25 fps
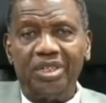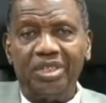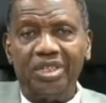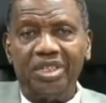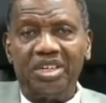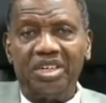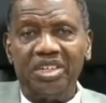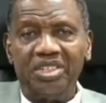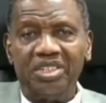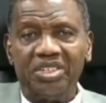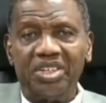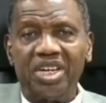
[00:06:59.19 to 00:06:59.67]

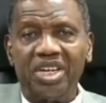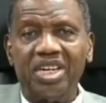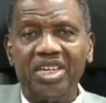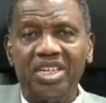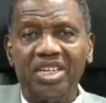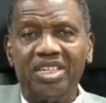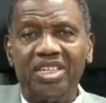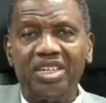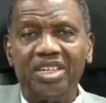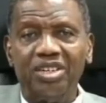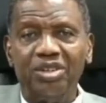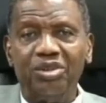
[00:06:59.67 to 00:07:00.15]
The
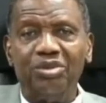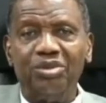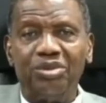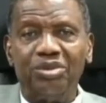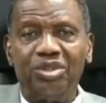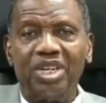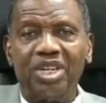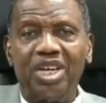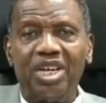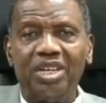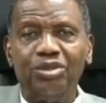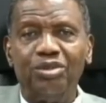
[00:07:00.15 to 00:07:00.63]
Christianity you
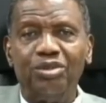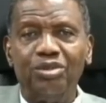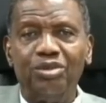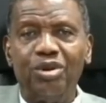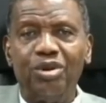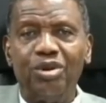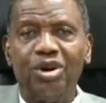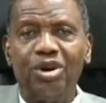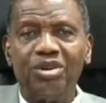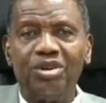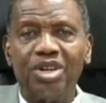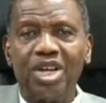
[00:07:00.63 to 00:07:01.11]
say
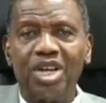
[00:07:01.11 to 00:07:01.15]
you